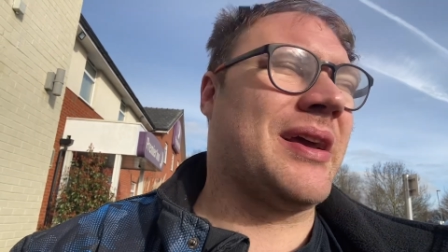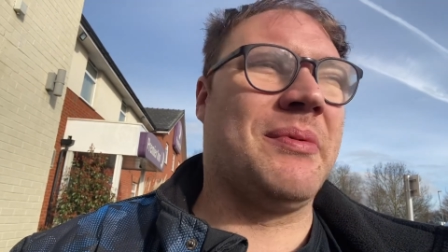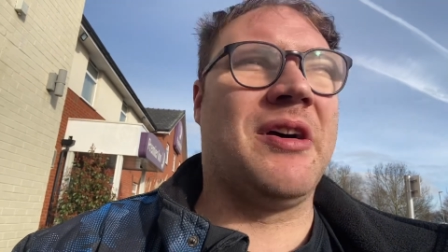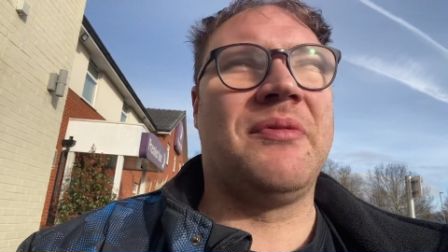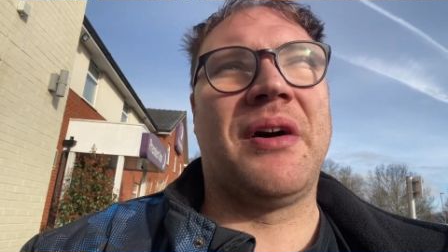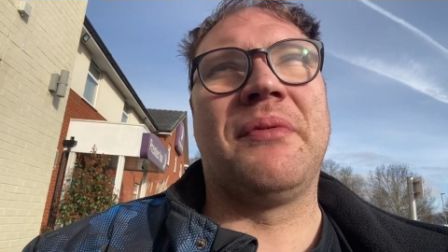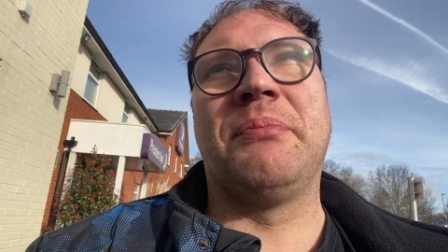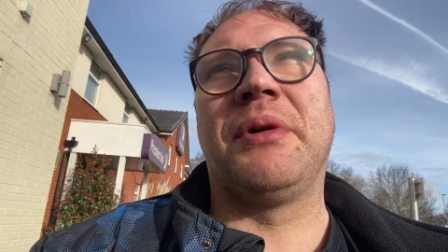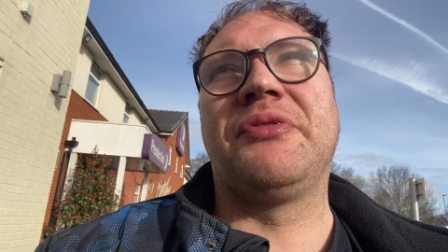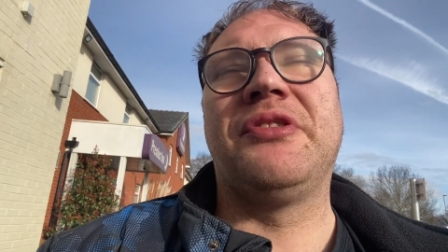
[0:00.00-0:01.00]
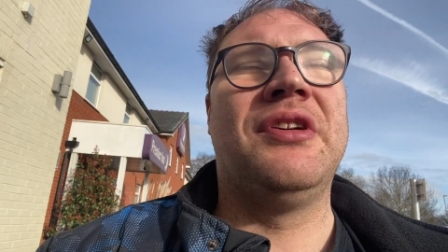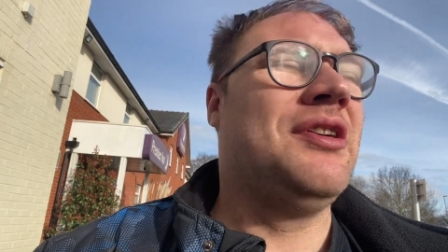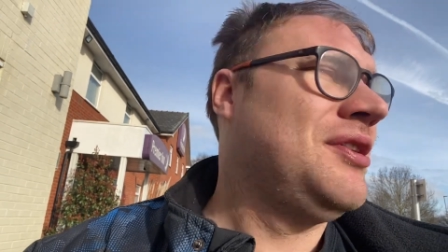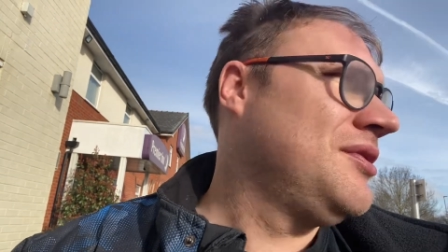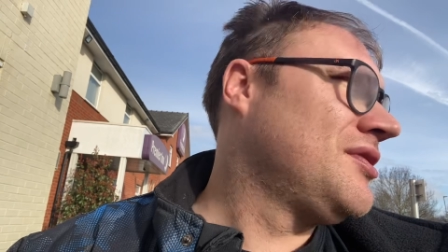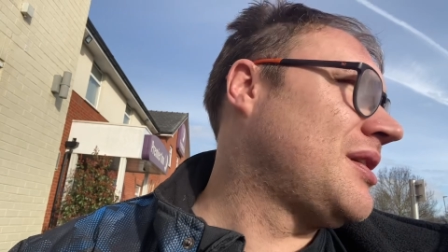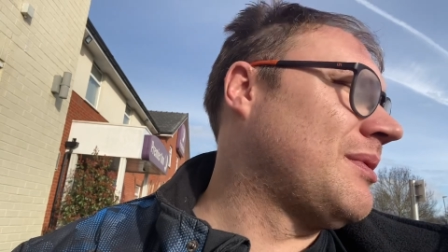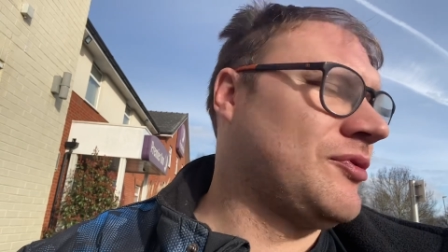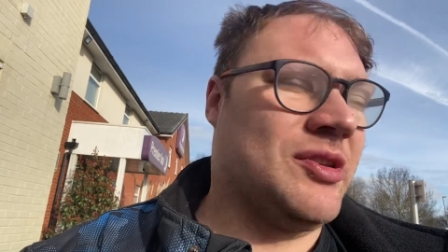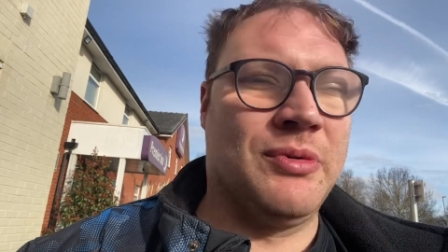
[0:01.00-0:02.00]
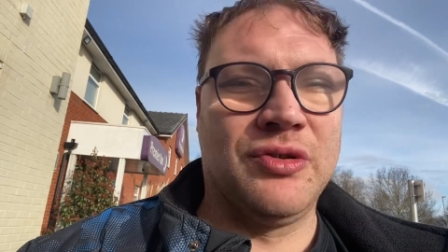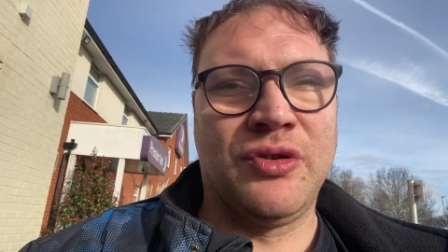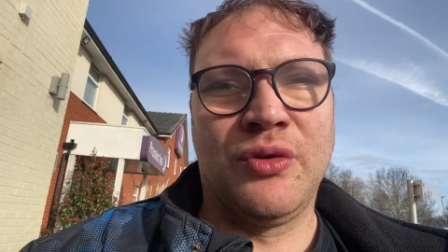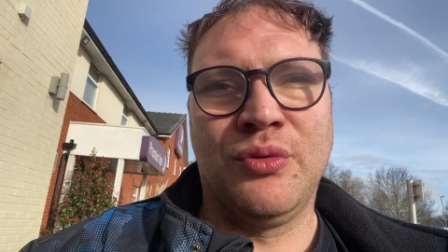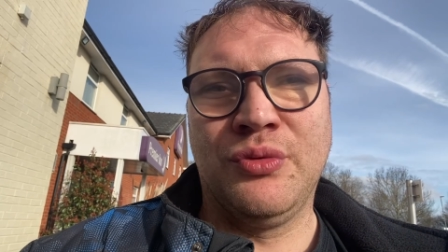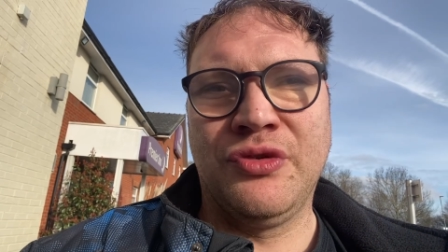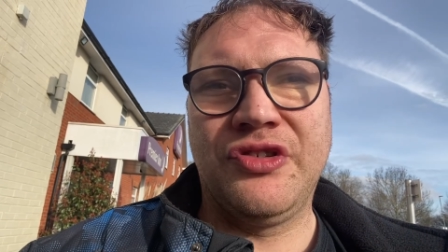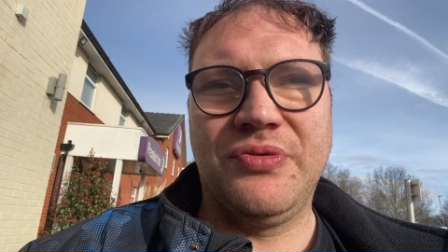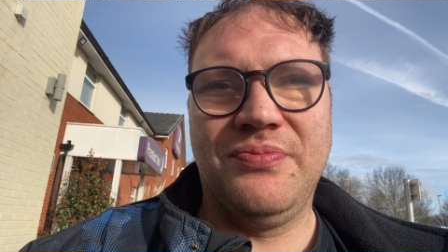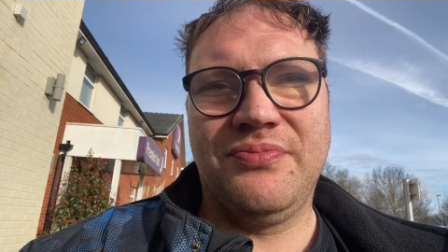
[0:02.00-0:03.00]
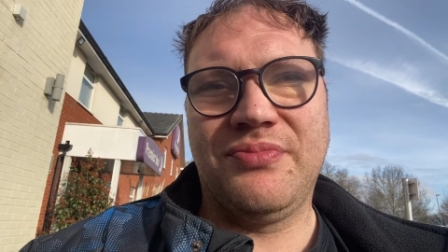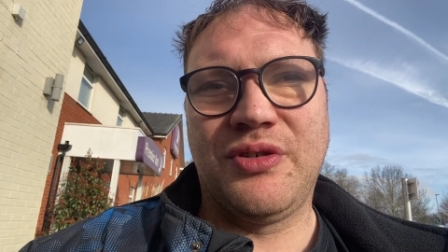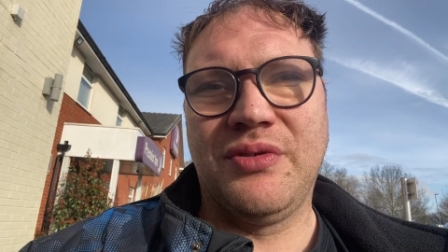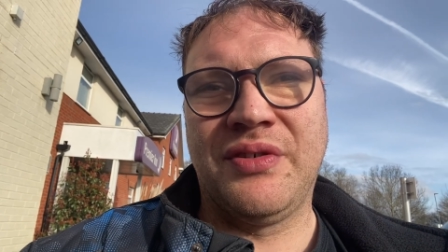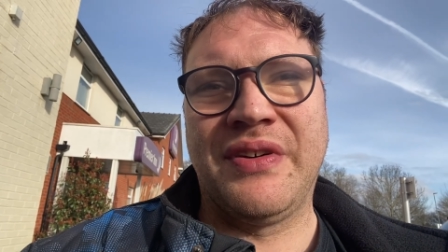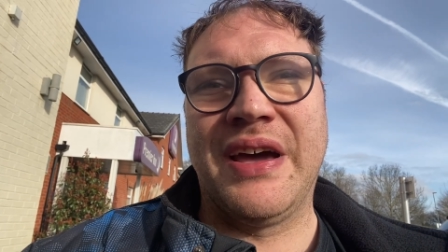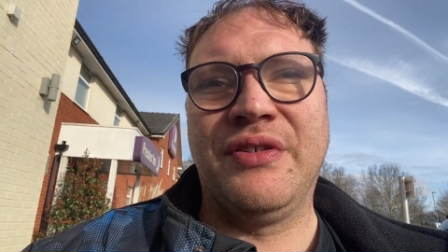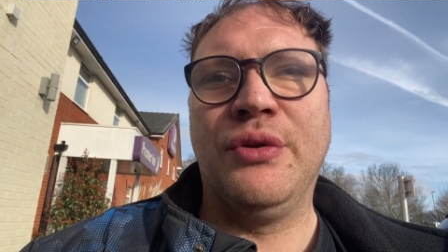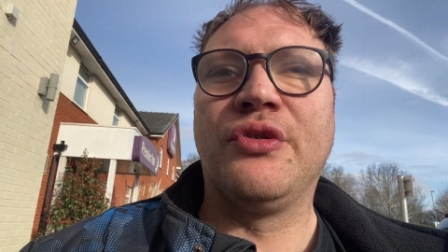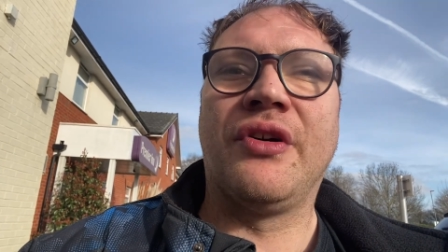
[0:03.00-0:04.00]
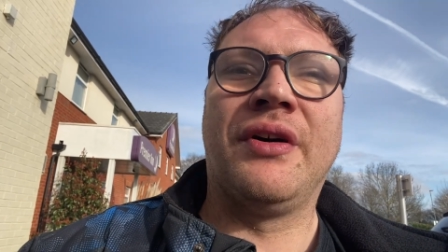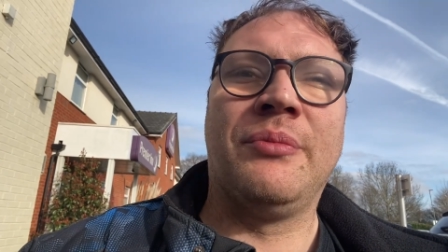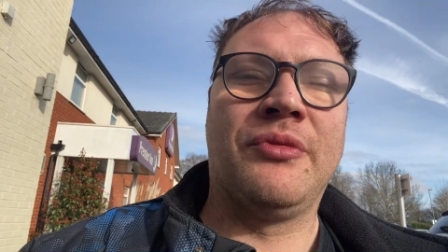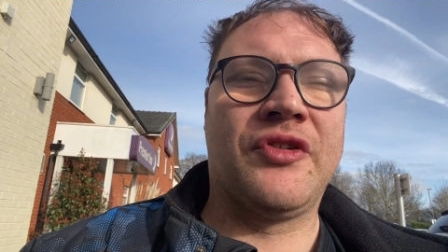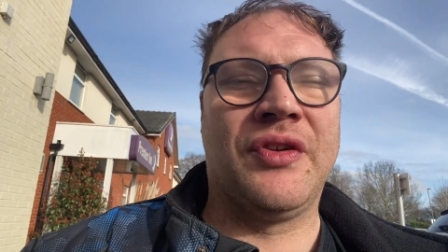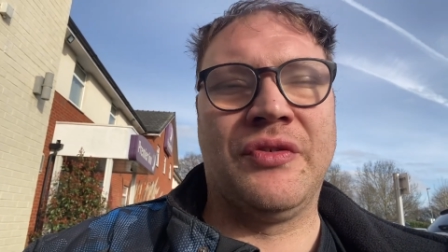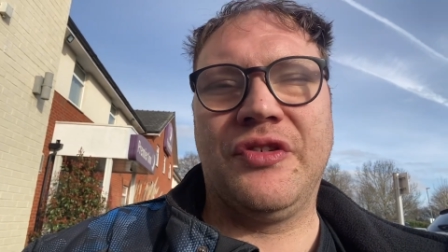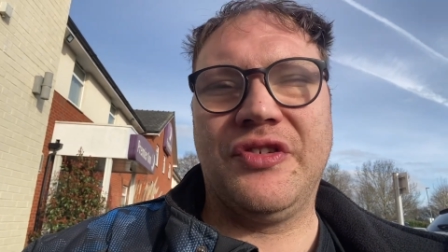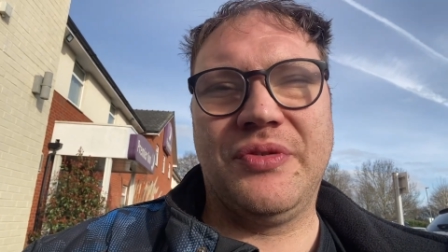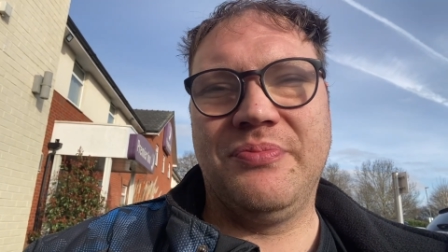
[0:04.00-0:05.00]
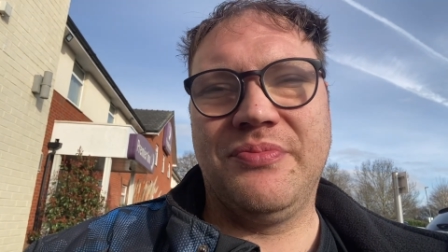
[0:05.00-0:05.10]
I mean, I've, I've, I mean, I've come up to the McDonald's a fair few times since